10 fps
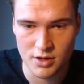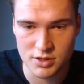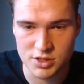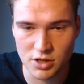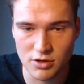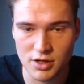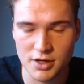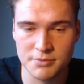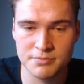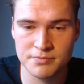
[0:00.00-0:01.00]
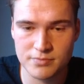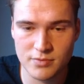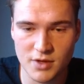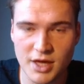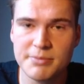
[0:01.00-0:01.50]
So um,
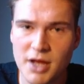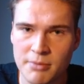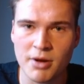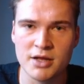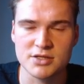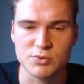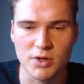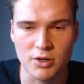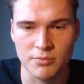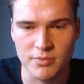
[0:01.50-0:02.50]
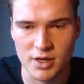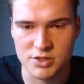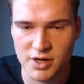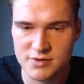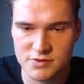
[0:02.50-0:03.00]
keep that in mind as well. I
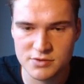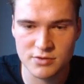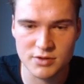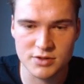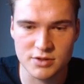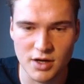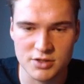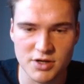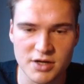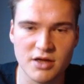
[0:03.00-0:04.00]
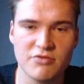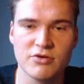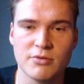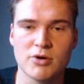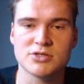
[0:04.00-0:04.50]
try to uh, I try to give you
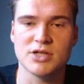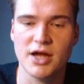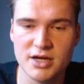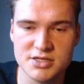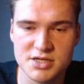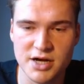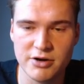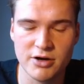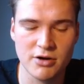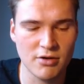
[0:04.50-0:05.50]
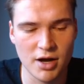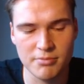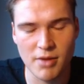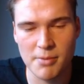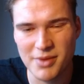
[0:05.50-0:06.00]
the most likely scenario.
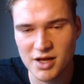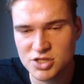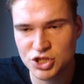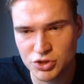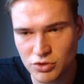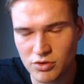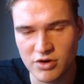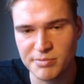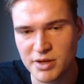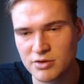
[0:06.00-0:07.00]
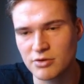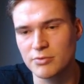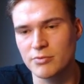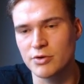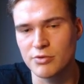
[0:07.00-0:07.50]
I'm, I'm not sure if
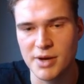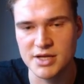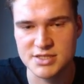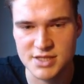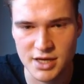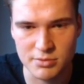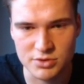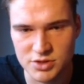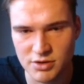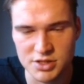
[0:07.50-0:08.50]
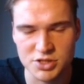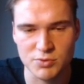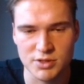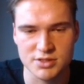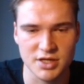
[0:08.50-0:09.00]
Bitcoin will remain stable, so I just
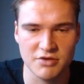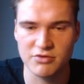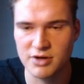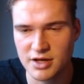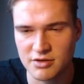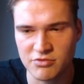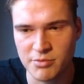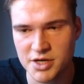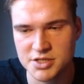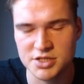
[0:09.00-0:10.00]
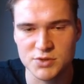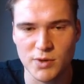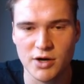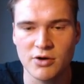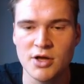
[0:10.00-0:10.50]
wanted to give you that information as
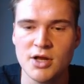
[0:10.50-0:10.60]
well.